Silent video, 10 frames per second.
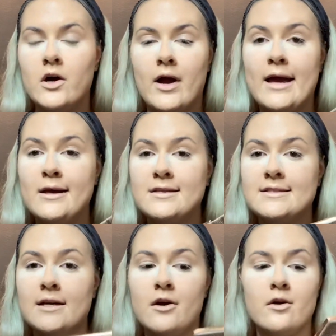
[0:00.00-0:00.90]
Okay,
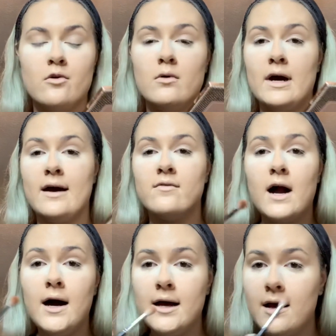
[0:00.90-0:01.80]
so I've
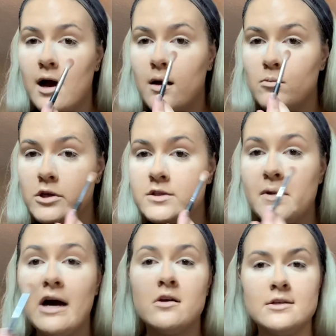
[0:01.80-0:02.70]
got loose
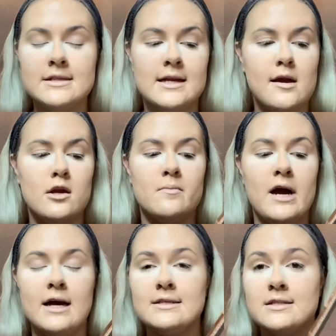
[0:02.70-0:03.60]
powder sitting under
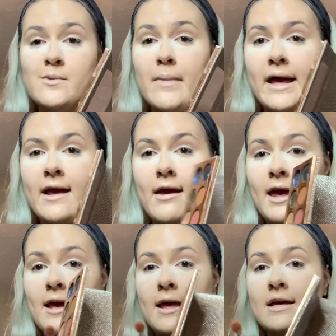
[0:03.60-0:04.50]
my eyes to bake
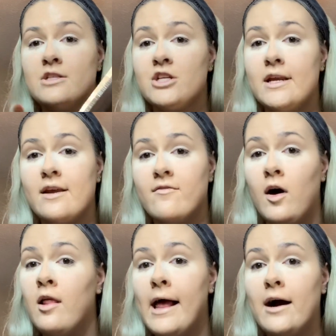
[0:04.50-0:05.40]
and catch any
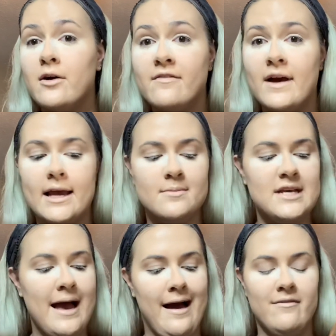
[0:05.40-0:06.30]
fallout if I am
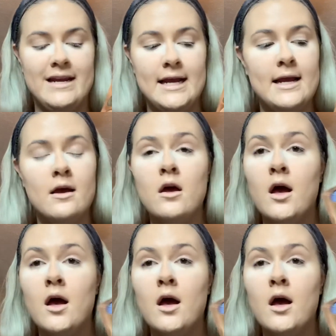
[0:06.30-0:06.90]
to have any.